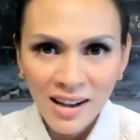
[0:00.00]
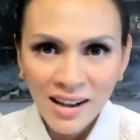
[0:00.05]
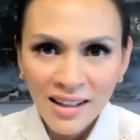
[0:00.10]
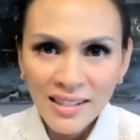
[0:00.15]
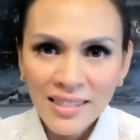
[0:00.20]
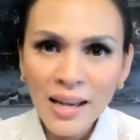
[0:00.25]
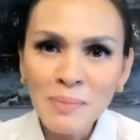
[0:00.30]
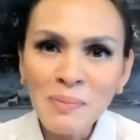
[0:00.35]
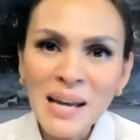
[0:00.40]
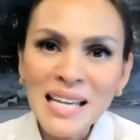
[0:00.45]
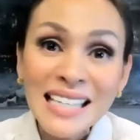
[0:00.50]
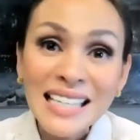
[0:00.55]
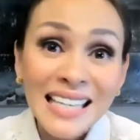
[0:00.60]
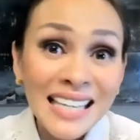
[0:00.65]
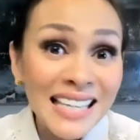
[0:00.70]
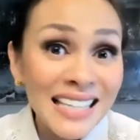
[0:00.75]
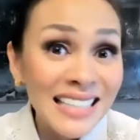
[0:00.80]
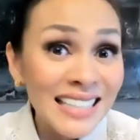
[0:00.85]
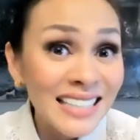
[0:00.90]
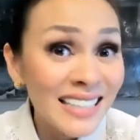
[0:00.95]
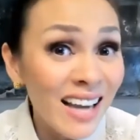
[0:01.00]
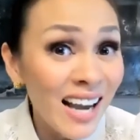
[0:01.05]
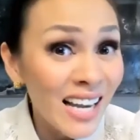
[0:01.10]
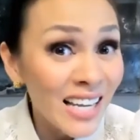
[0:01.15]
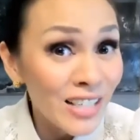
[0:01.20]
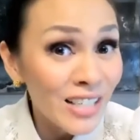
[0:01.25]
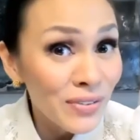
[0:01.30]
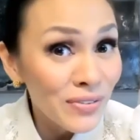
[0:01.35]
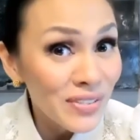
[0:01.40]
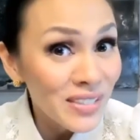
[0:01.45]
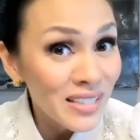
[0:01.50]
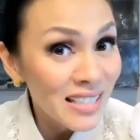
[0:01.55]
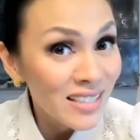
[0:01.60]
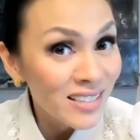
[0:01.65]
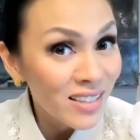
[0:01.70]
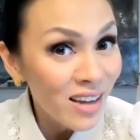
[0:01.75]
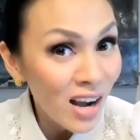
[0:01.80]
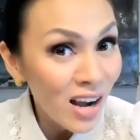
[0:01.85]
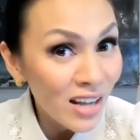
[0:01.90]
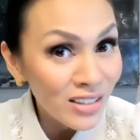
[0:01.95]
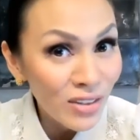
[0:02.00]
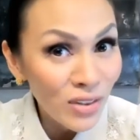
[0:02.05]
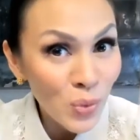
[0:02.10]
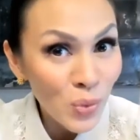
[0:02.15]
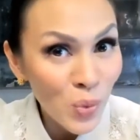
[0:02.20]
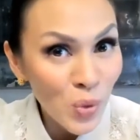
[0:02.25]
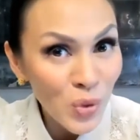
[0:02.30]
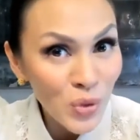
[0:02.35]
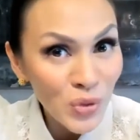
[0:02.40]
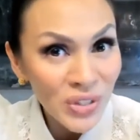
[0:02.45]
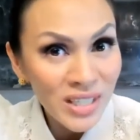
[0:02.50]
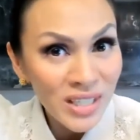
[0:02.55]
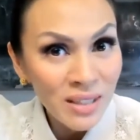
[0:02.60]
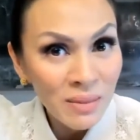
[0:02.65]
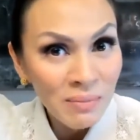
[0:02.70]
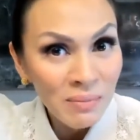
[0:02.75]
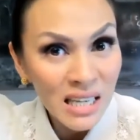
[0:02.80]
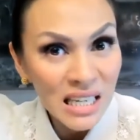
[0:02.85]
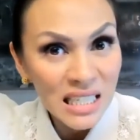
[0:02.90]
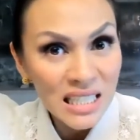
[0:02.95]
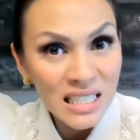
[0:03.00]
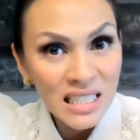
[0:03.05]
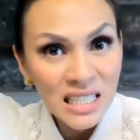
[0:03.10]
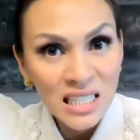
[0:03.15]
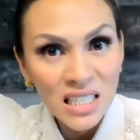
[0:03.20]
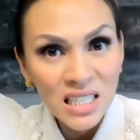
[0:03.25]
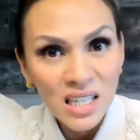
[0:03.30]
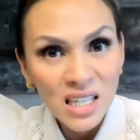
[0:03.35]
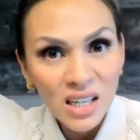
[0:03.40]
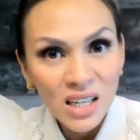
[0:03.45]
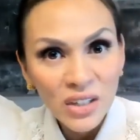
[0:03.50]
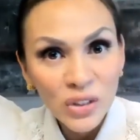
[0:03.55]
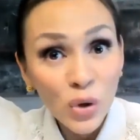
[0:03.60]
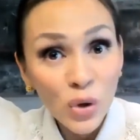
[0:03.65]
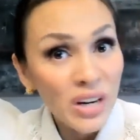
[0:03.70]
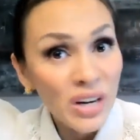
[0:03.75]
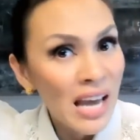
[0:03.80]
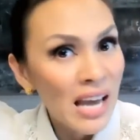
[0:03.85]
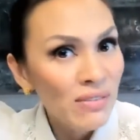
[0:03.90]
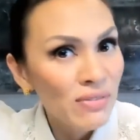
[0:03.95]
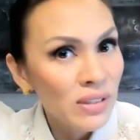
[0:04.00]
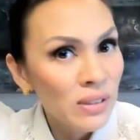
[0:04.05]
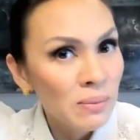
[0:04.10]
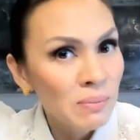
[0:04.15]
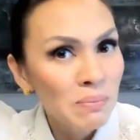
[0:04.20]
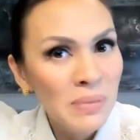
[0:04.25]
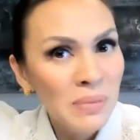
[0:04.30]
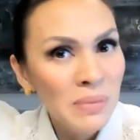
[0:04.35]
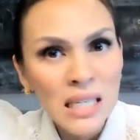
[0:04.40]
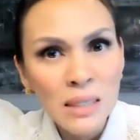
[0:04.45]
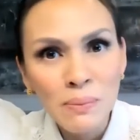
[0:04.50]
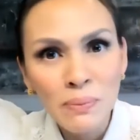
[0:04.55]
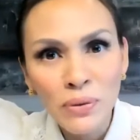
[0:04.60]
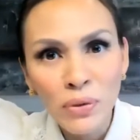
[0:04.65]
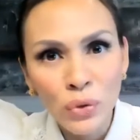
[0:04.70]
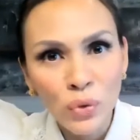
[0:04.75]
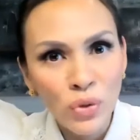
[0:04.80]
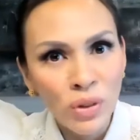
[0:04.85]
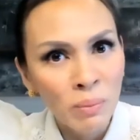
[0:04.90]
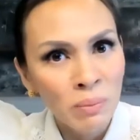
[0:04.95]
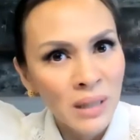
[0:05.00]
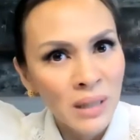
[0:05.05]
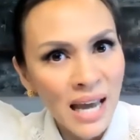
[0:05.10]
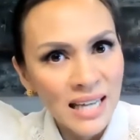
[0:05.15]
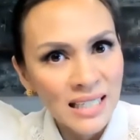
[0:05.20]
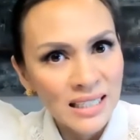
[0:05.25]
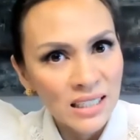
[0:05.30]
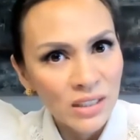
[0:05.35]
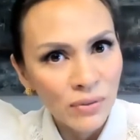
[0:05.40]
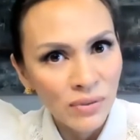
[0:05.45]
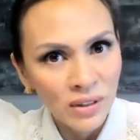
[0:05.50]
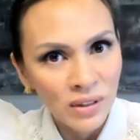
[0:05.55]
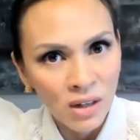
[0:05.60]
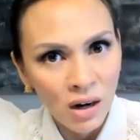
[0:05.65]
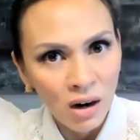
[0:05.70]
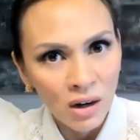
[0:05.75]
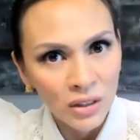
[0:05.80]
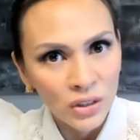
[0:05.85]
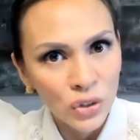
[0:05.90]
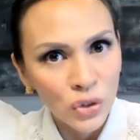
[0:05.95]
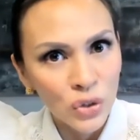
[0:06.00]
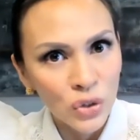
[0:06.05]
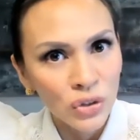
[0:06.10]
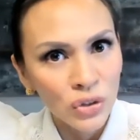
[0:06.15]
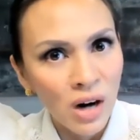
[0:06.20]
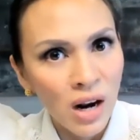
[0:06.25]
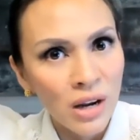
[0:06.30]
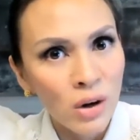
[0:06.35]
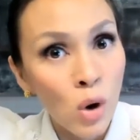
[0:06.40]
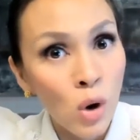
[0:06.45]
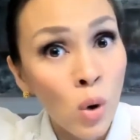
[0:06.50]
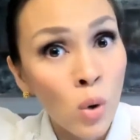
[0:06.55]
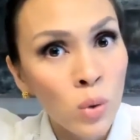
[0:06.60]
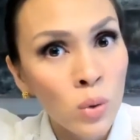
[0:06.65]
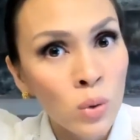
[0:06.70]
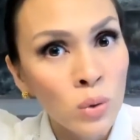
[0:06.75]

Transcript: that my keen knife see not the wound it makes, nor heaven peep through the blanket of the dark to cry, hold,